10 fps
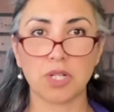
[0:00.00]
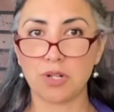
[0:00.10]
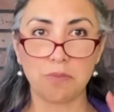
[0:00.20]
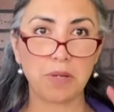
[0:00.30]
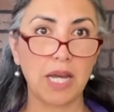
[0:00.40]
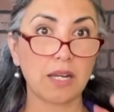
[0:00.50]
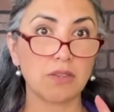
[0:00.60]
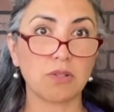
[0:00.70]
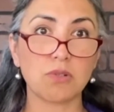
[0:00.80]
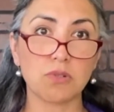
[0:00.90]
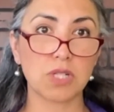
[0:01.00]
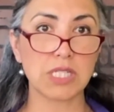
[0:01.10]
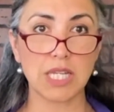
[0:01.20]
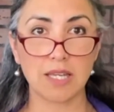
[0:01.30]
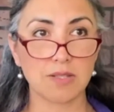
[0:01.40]
you know, back in the glory
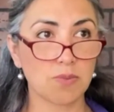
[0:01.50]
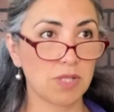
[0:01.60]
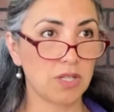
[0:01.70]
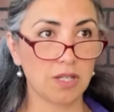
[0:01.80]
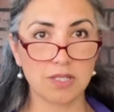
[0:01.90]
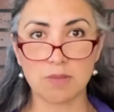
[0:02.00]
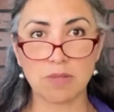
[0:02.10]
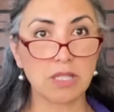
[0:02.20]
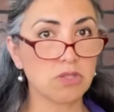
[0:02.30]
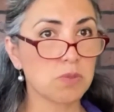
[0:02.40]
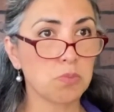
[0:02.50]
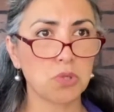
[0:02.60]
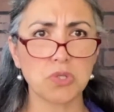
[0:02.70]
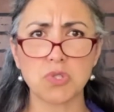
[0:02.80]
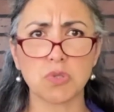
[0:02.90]
days when you got to be in
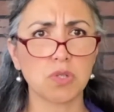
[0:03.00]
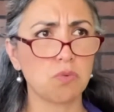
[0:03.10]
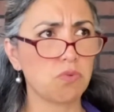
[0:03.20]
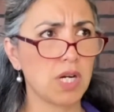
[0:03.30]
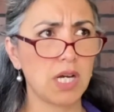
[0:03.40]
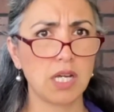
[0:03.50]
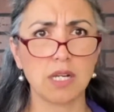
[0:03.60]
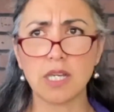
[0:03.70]
sports, you could run,